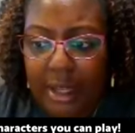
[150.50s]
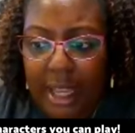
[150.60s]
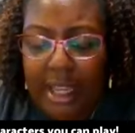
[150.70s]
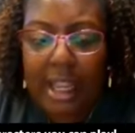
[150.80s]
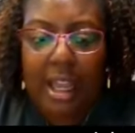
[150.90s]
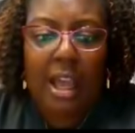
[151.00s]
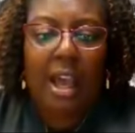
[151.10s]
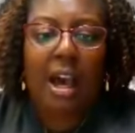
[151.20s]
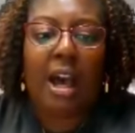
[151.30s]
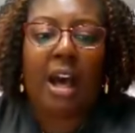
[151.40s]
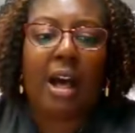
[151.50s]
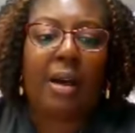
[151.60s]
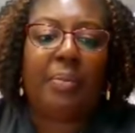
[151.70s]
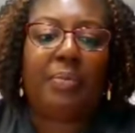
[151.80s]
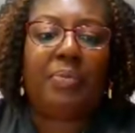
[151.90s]
okay?
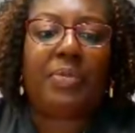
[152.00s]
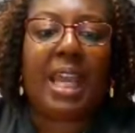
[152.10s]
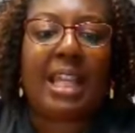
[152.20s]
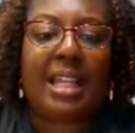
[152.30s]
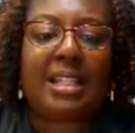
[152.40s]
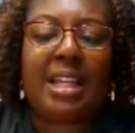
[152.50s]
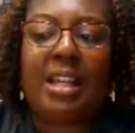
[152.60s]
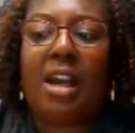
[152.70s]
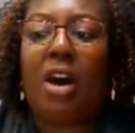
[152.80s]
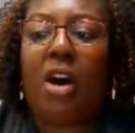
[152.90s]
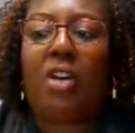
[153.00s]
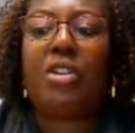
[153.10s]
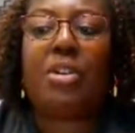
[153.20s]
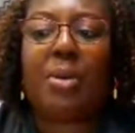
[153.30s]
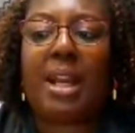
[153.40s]
Hey, Lexi,
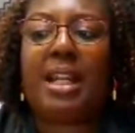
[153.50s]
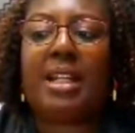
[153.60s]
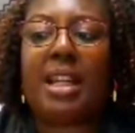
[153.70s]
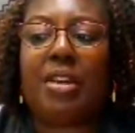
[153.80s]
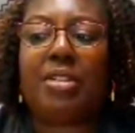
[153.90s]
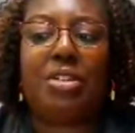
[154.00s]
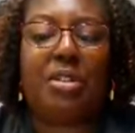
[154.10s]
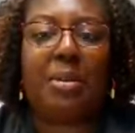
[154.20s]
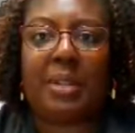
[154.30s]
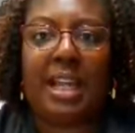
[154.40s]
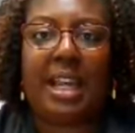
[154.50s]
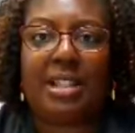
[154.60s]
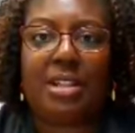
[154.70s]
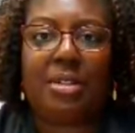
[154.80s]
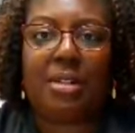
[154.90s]
all the great characters you can play
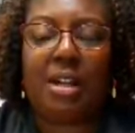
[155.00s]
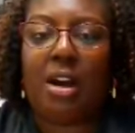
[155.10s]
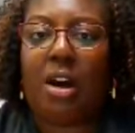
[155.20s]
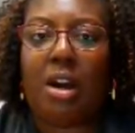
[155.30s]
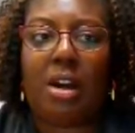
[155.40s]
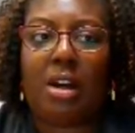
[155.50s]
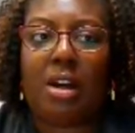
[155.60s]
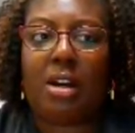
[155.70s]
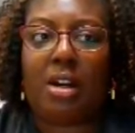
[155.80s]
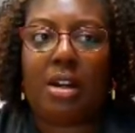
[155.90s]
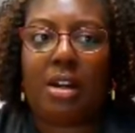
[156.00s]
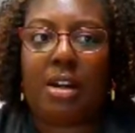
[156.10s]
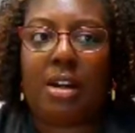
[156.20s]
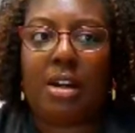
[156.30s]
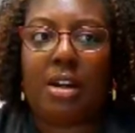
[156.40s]
as a dude
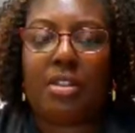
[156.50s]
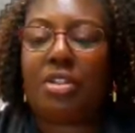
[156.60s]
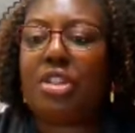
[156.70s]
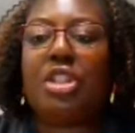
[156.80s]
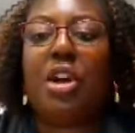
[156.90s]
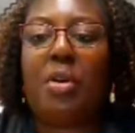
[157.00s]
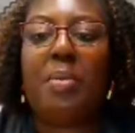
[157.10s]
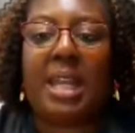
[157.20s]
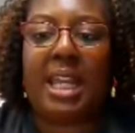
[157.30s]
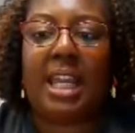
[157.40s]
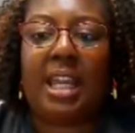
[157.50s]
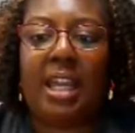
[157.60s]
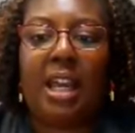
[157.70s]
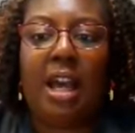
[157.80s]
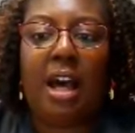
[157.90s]
there's so many.
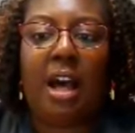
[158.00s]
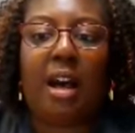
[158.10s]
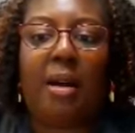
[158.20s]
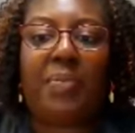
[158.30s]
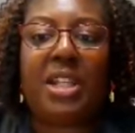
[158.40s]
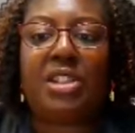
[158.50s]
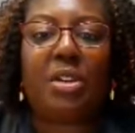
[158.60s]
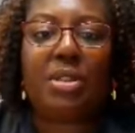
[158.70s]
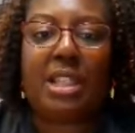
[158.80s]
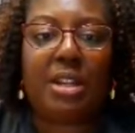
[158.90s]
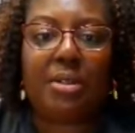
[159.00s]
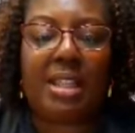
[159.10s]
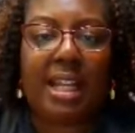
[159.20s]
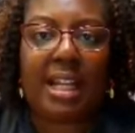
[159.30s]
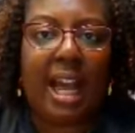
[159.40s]
It's no
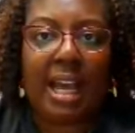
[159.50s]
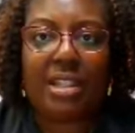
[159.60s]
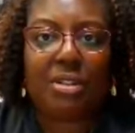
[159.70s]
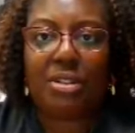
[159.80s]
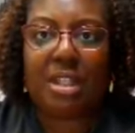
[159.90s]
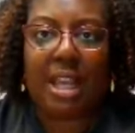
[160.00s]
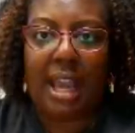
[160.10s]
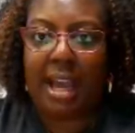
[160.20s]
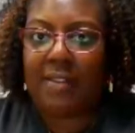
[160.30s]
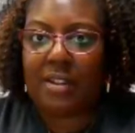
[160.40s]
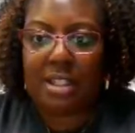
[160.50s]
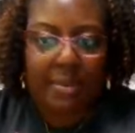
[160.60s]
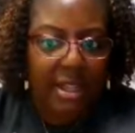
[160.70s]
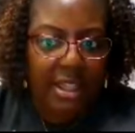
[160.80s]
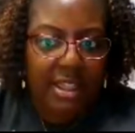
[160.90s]
secret that guys usually have
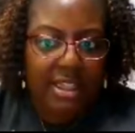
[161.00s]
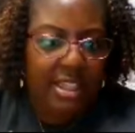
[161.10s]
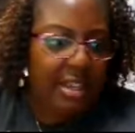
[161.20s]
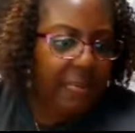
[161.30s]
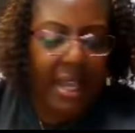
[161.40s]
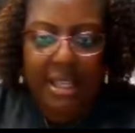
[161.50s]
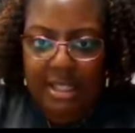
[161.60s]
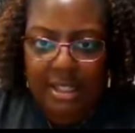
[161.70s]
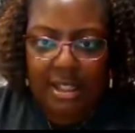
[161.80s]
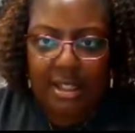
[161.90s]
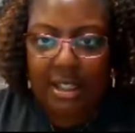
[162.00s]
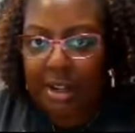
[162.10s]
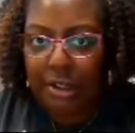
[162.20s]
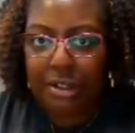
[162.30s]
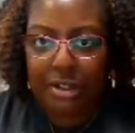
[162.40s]
some of the best
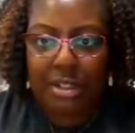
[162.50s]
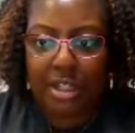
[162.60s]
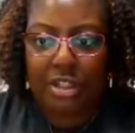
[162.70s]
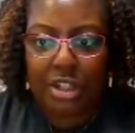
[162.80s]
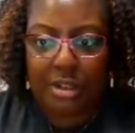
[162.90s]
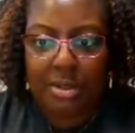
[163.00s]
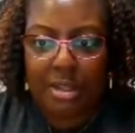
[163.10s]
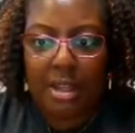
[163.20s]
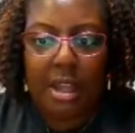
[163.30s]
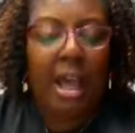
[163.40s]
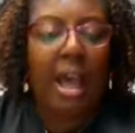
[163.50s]
characters in shows.